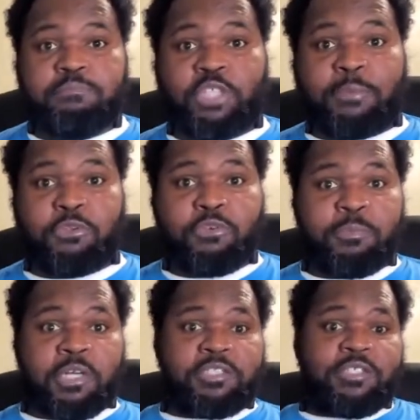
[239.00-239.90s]
chapter 3,
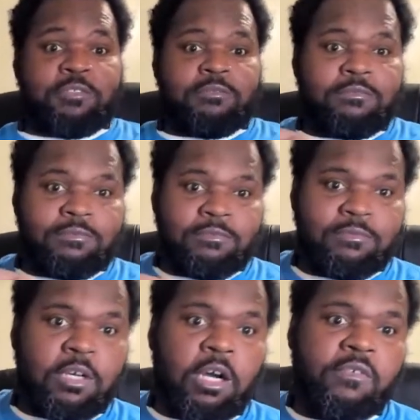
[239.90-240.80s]
part 2
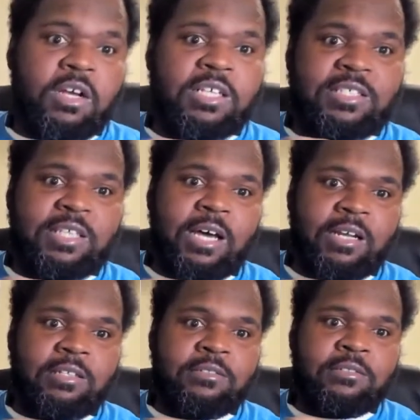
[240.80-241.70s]
of
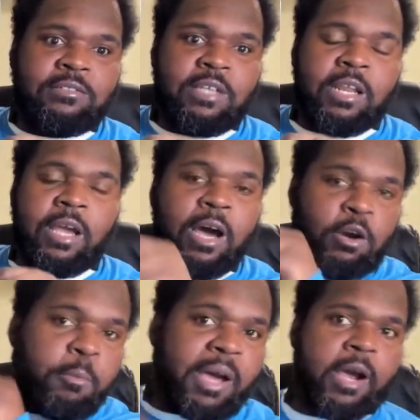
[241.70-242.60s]
Assata, an
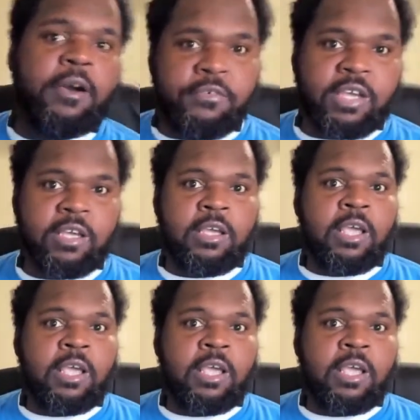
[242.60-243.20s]
autobiography.